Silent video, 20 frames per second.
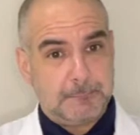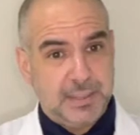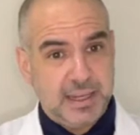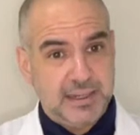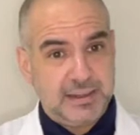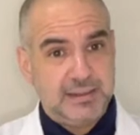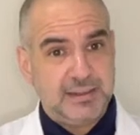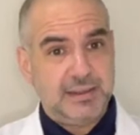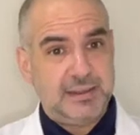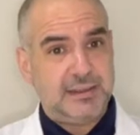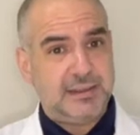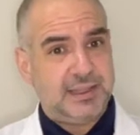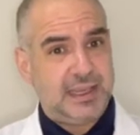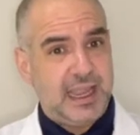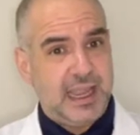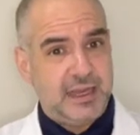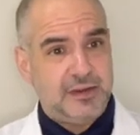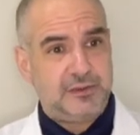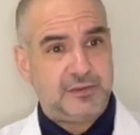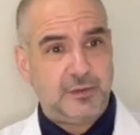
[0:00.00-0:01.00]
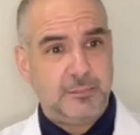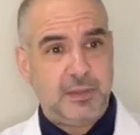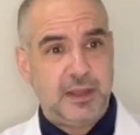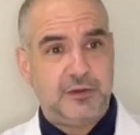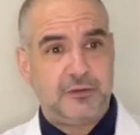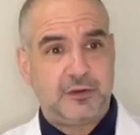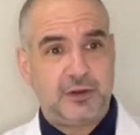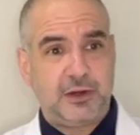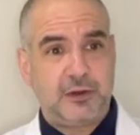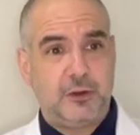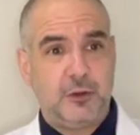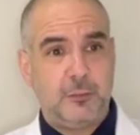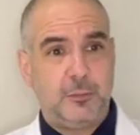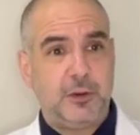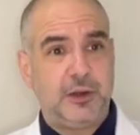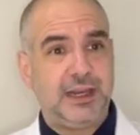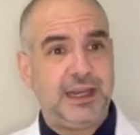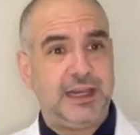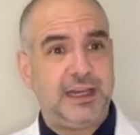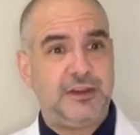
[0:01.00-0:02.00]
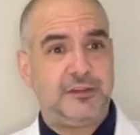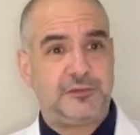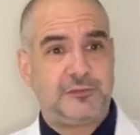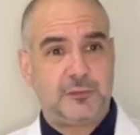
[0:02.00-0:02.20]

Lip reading: binding the asymmetric Kubernetes